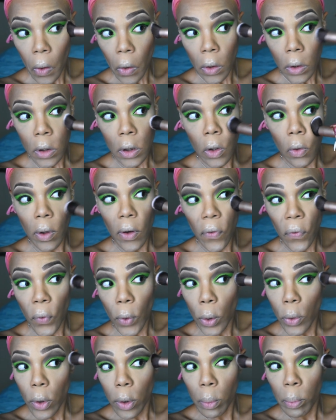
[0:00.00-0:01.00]
so it
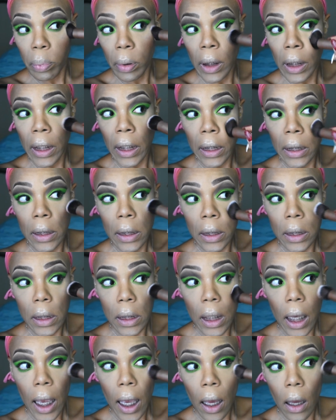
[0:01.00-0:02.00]
further blends
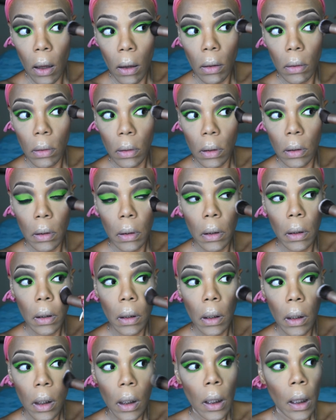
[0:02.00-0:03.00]
out
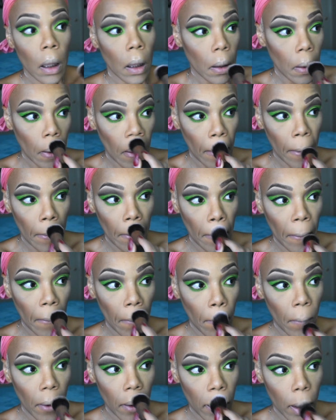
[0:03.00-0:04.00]
that
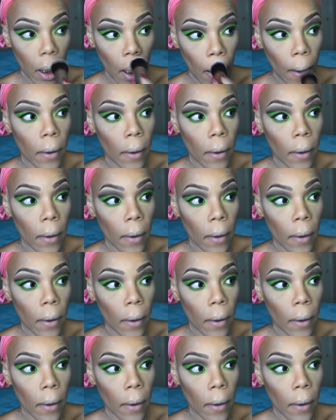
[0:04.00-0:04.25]
liquid.